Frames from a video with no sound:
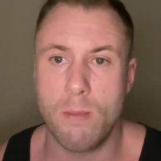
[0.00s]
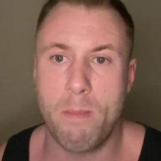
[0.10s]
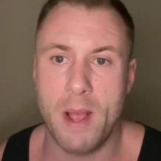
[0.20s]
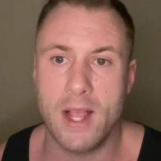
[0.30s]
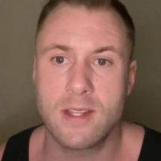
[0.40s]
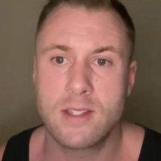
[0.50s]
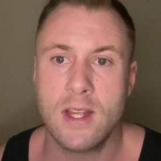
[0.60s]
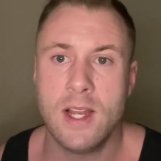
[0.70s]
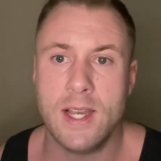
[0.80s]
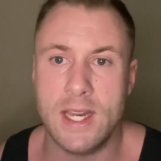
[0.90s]
best
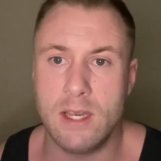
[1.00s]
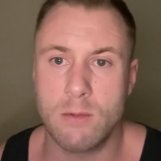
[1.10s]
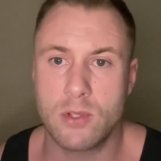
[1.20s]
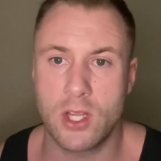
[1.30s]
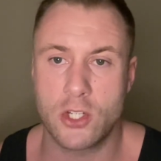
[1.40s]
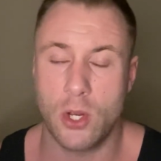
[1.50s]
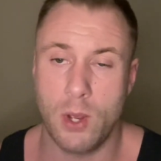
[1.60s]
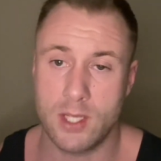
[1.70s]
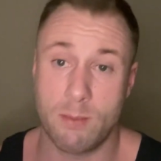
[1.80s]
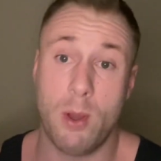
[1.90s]
leading up to that show
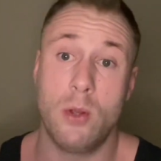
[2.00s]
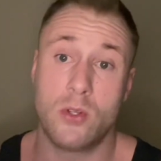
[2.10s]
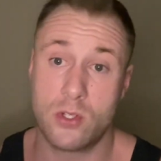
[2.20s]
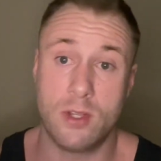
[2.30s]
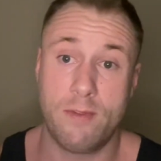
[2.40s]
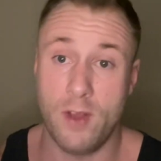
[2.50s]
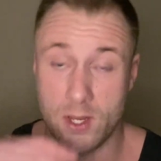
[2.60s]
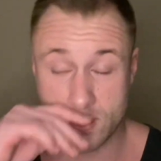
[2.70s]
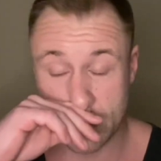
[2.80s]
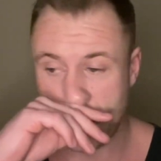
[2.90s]
as opposed to the first
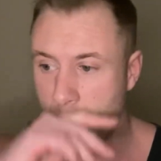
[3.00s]
two.